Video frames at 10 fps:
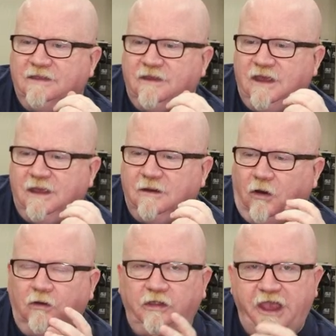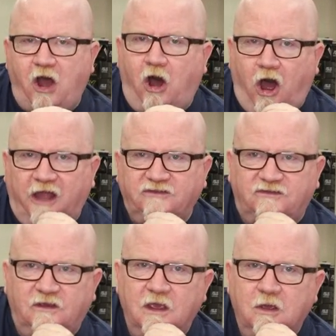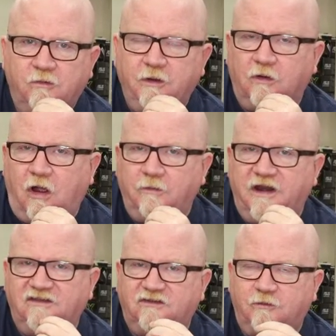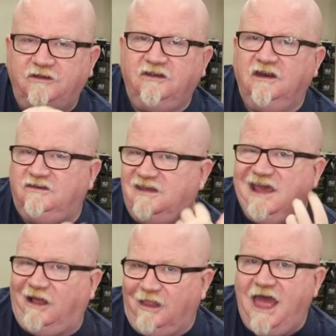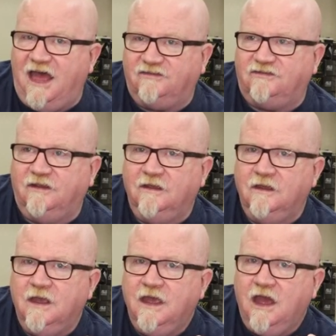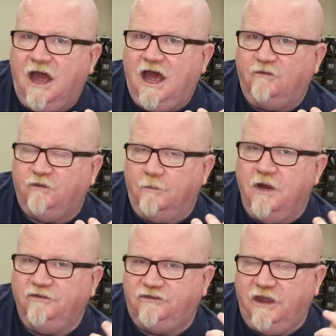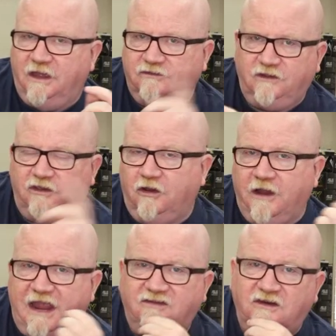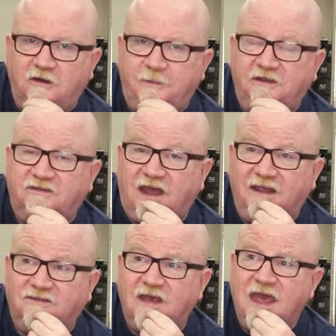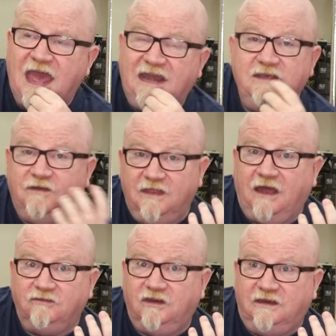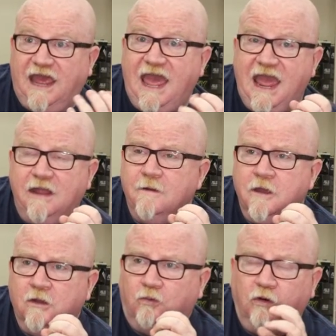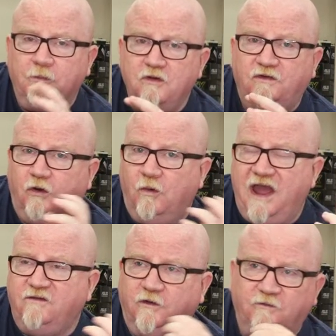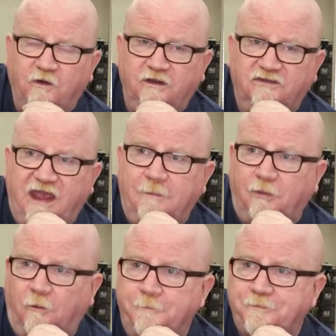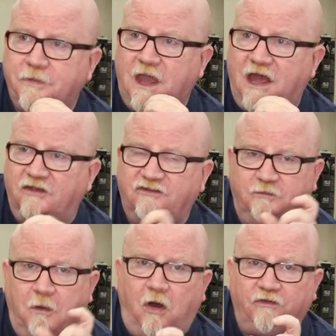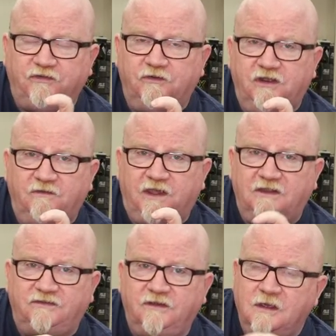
the early aughts, we were already switching to TLS uh, for most uh, secure HTTP sites. And even now today, we're moving away from, for example, uh, small certificates